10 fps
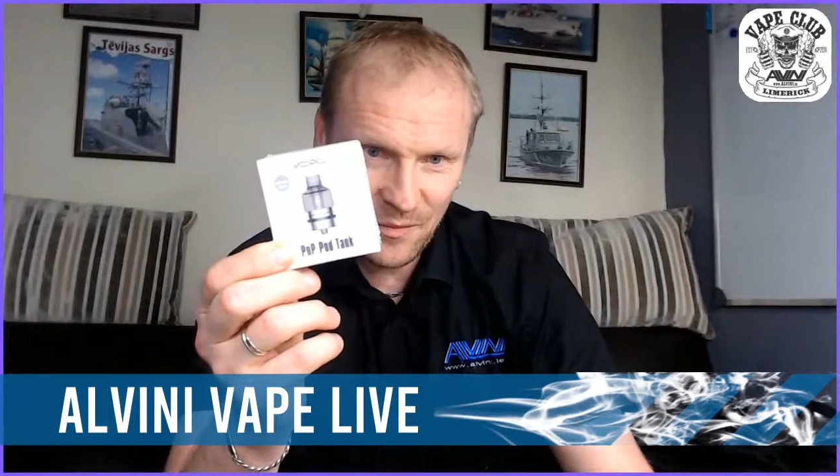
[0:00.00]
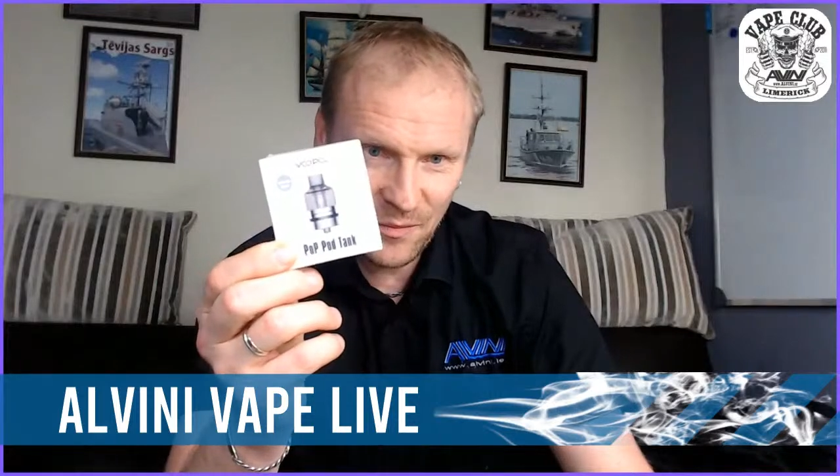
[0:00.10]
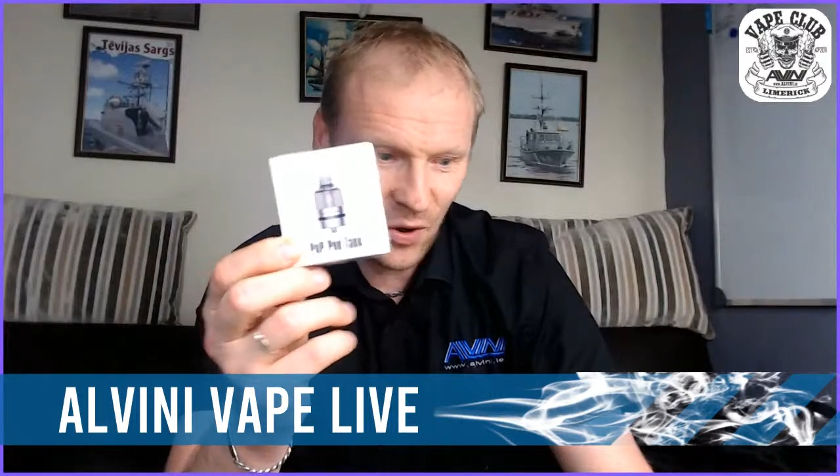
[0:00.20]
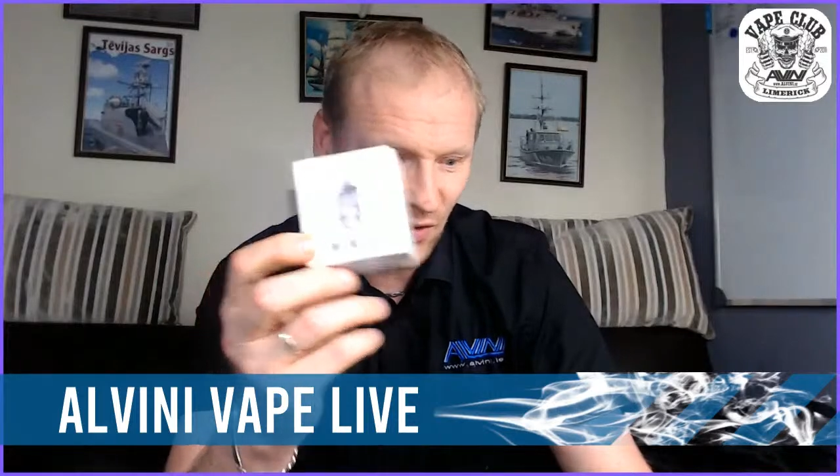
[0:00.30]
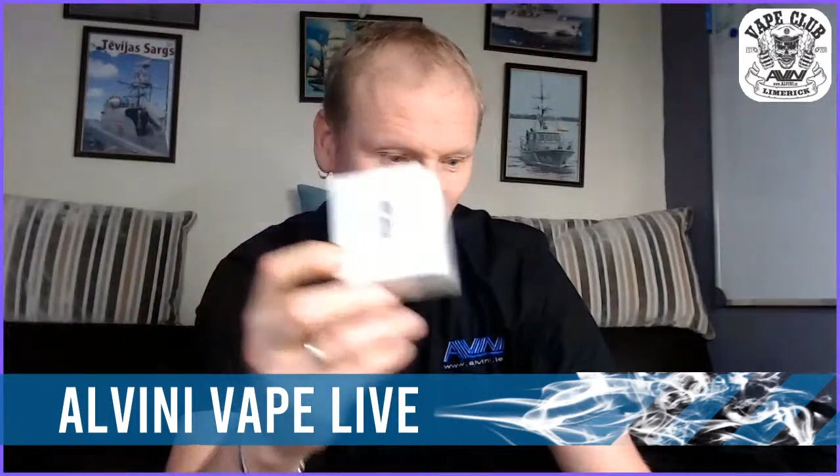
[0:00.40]

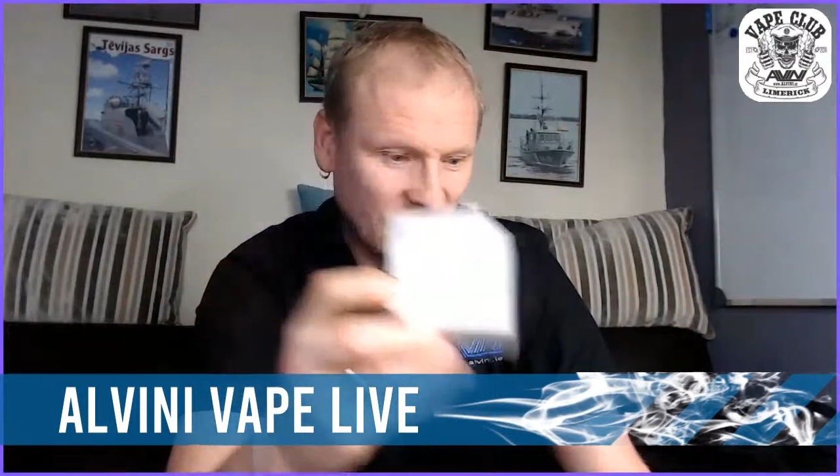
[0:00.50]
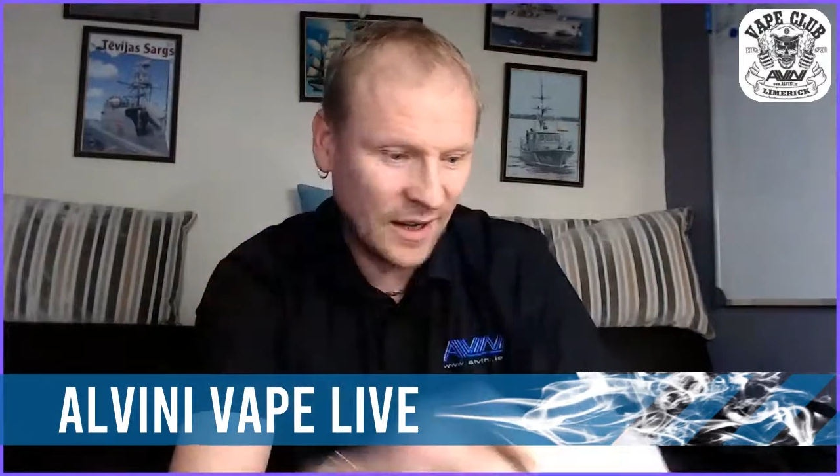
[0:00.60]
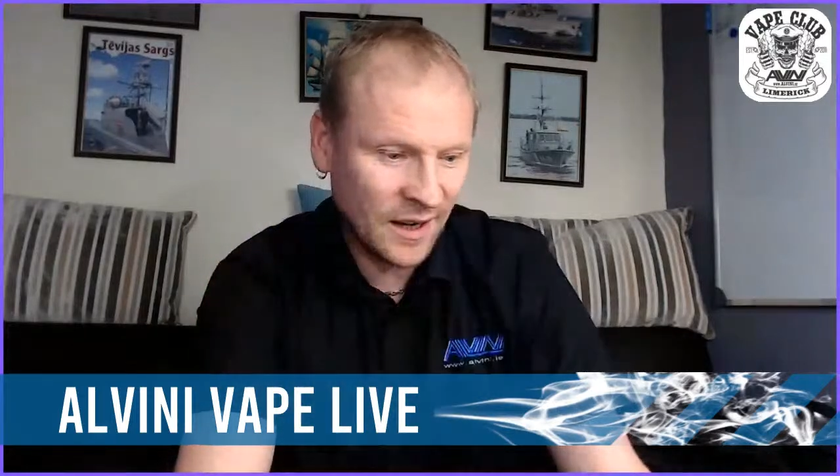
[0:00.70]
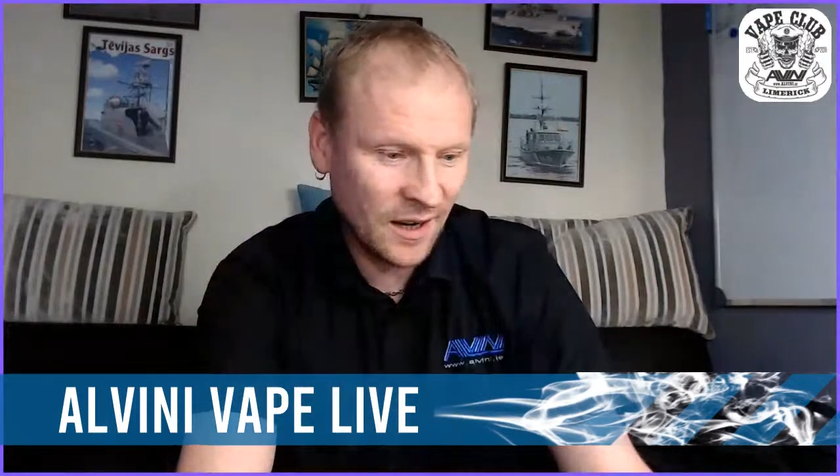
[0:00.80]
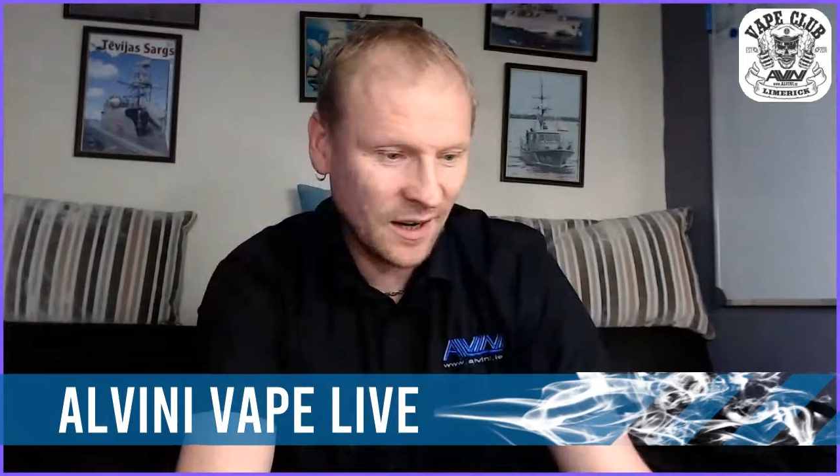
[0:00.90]
pod
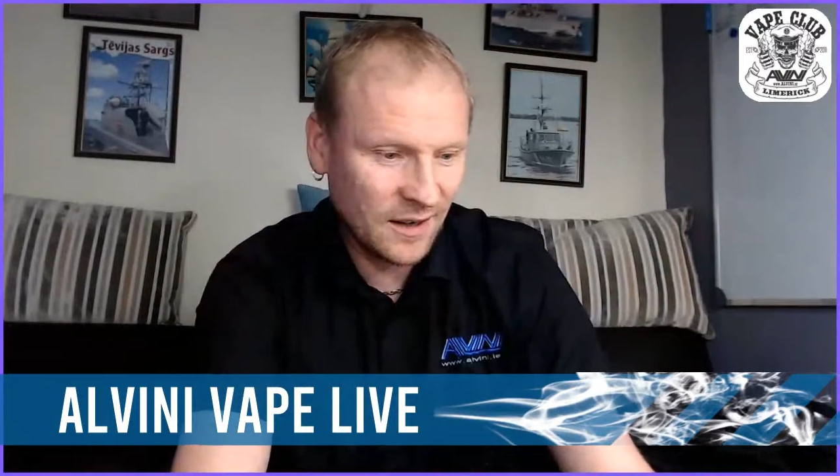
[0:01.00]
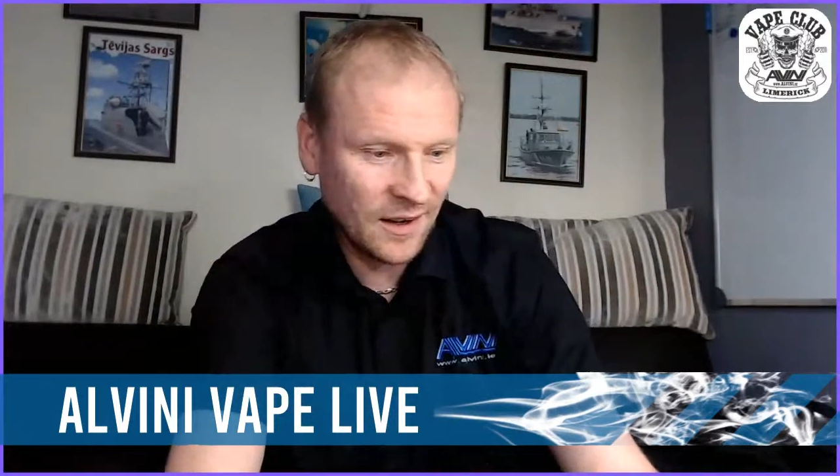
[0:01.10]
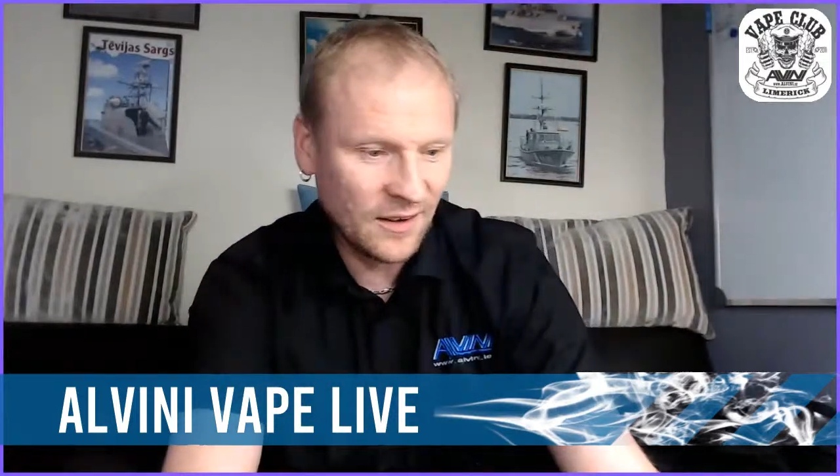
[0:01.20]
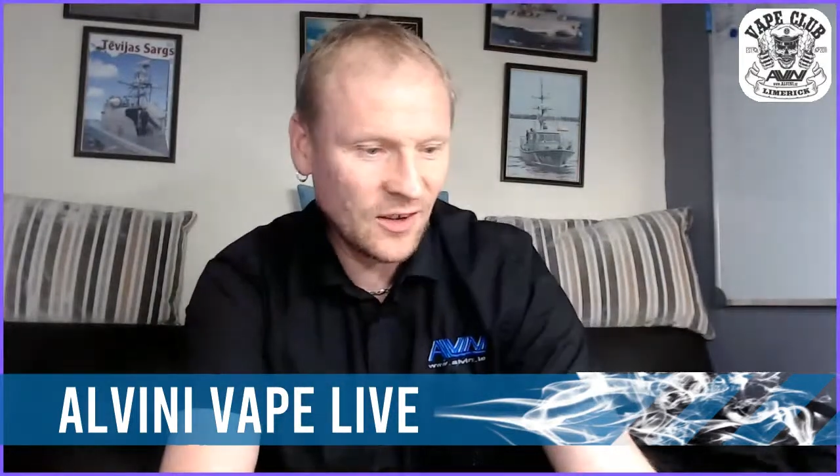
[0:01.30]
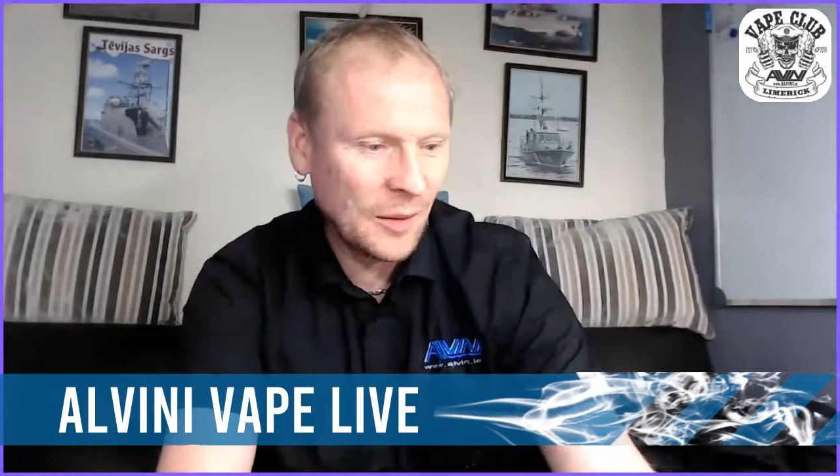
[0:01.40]
tank, the
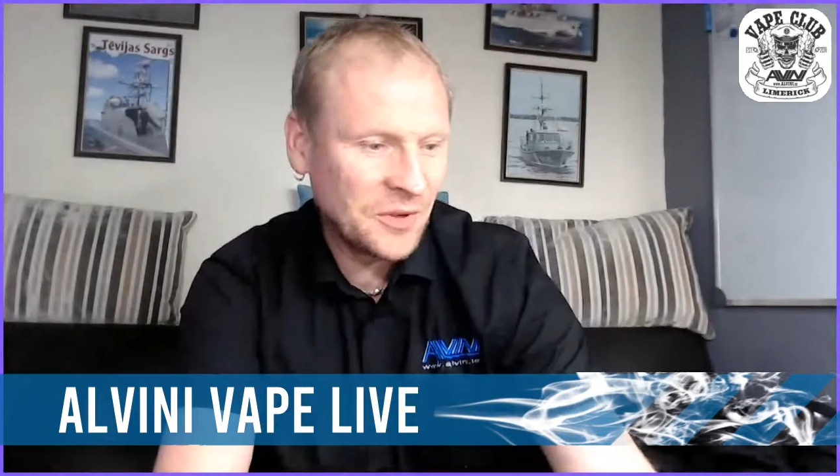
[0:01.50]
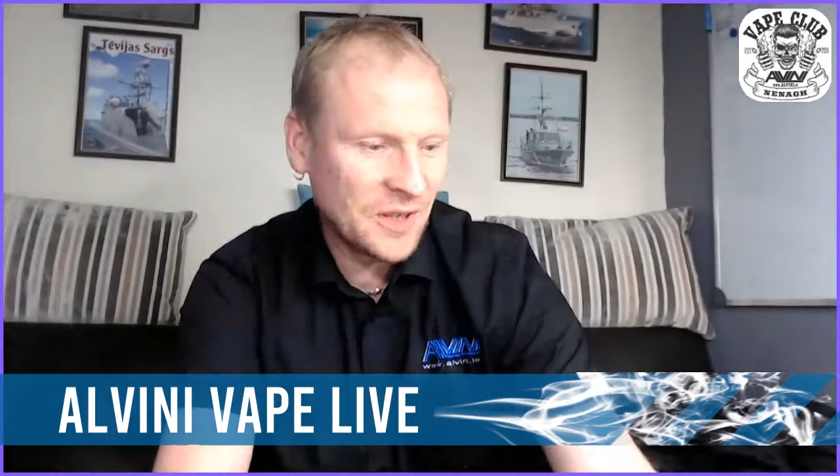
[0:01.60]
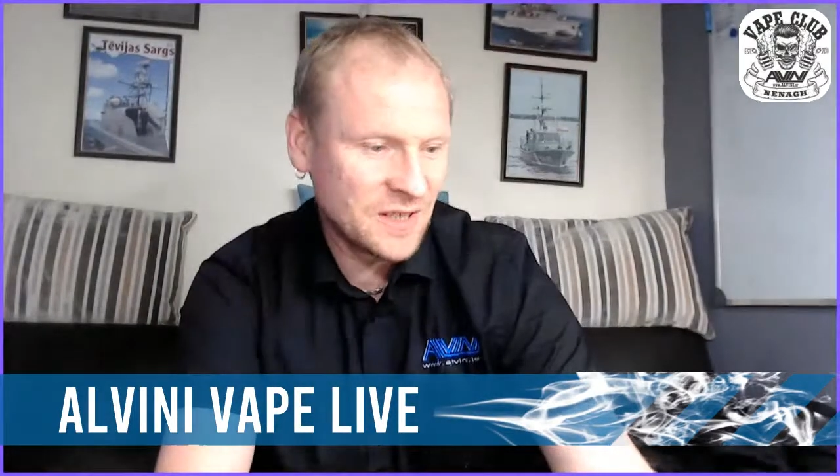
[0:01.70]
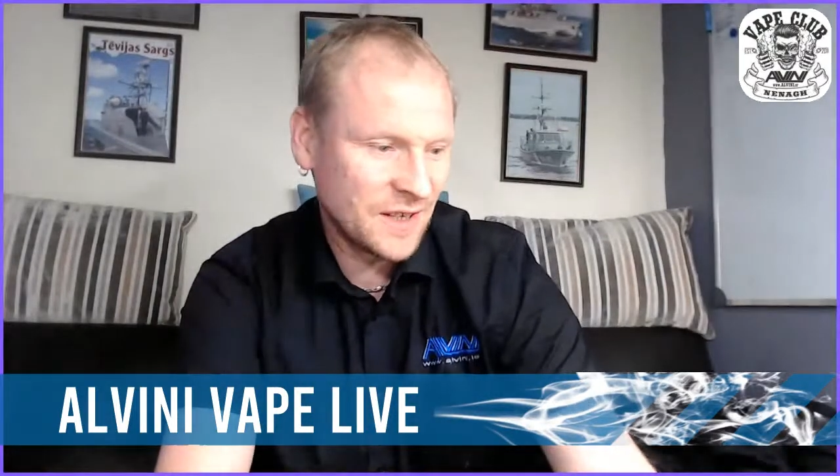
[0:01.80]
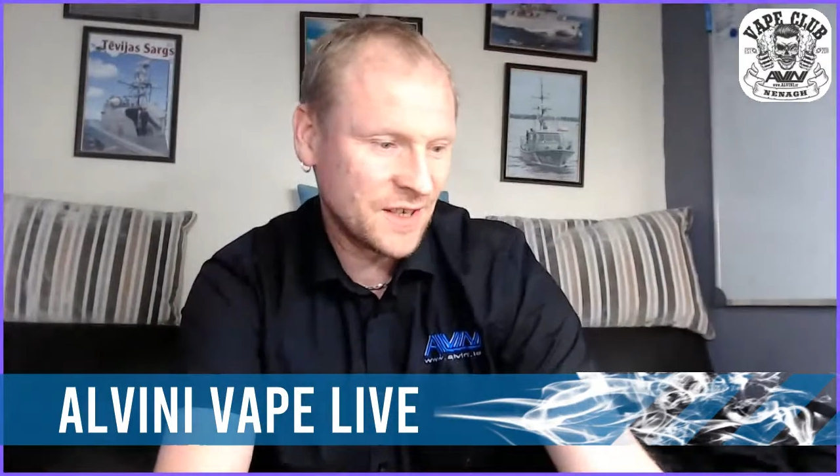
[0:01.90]

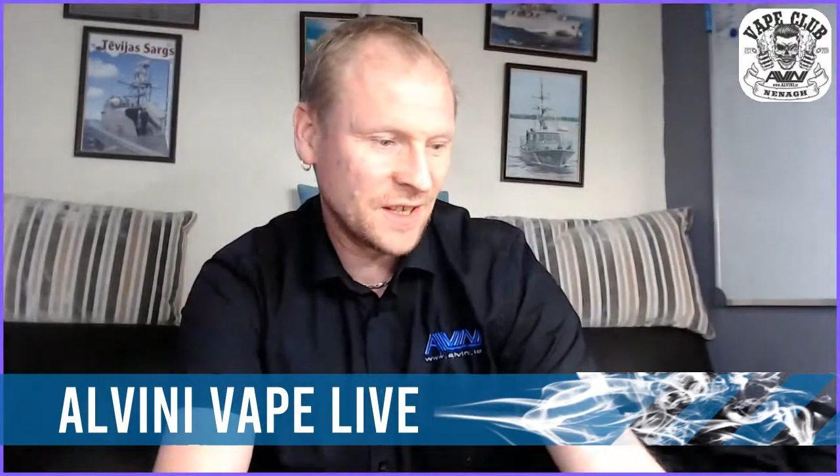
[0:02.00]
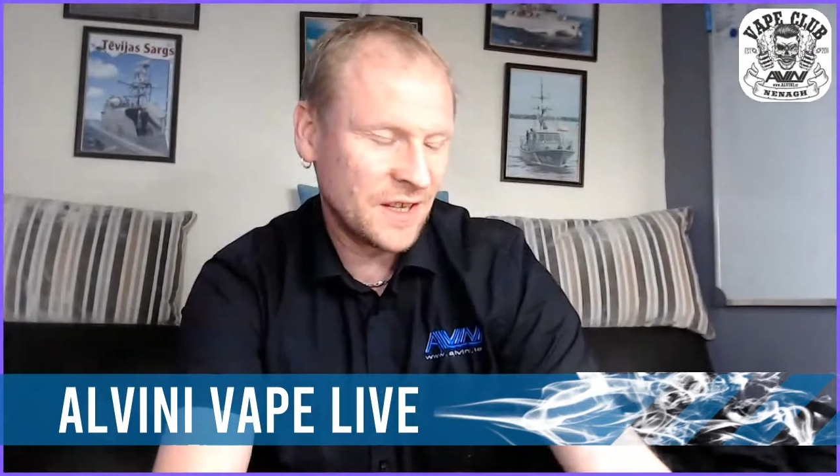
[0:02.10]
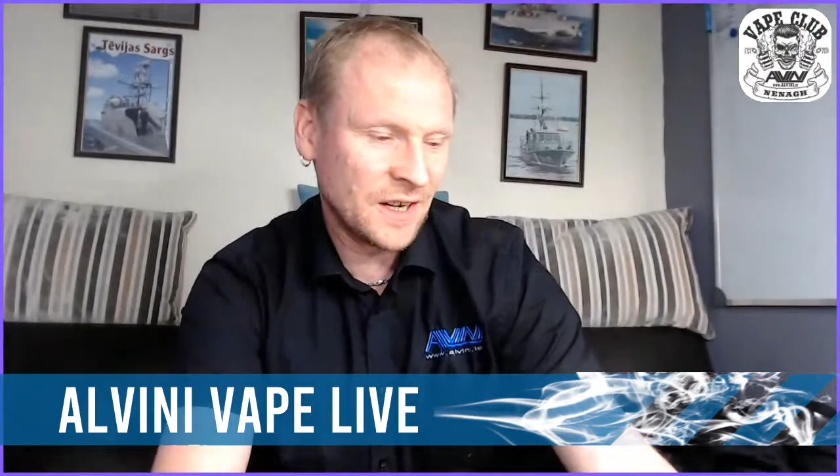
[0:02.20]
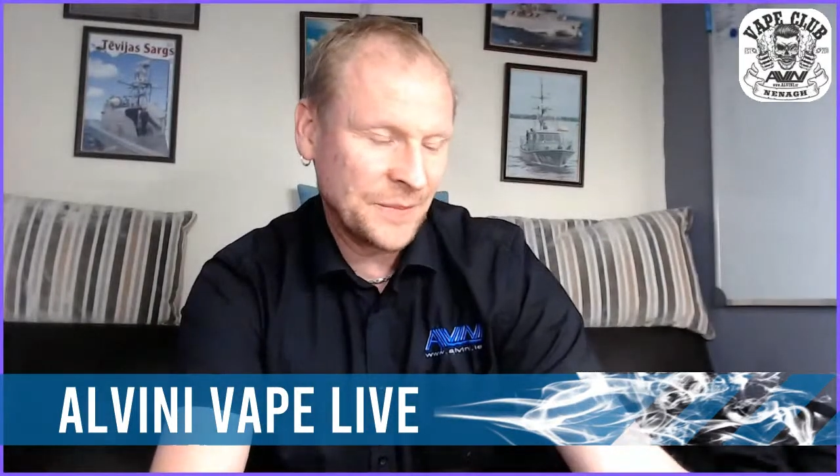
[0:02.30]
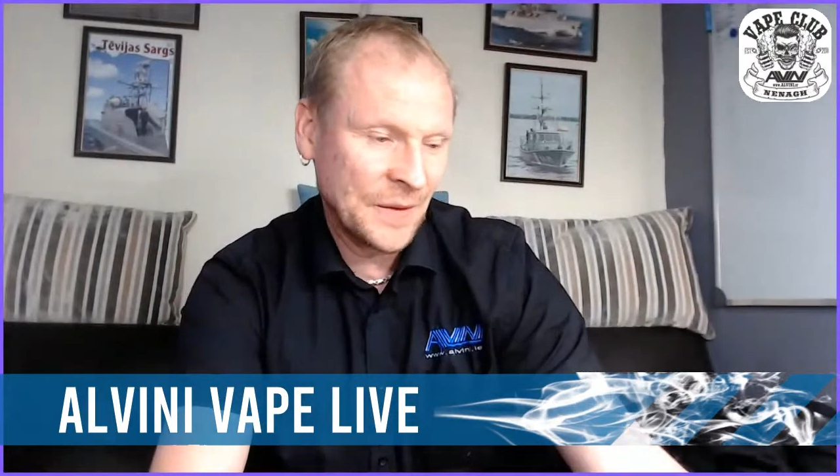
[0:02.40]
adapters,
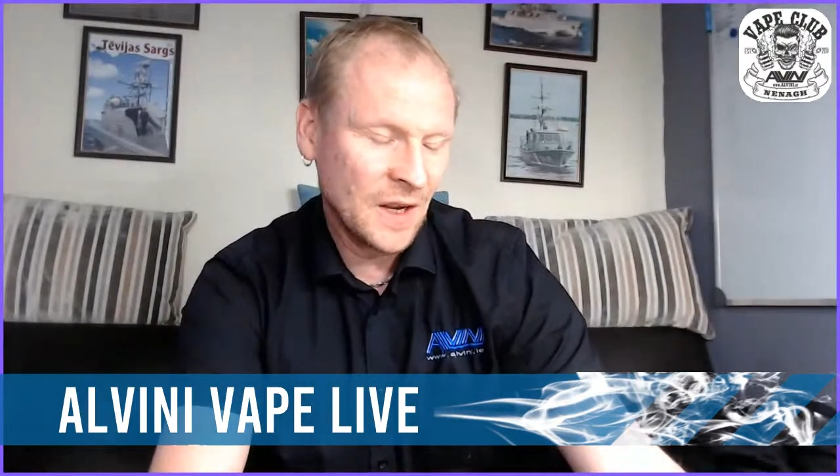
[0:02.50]
etc.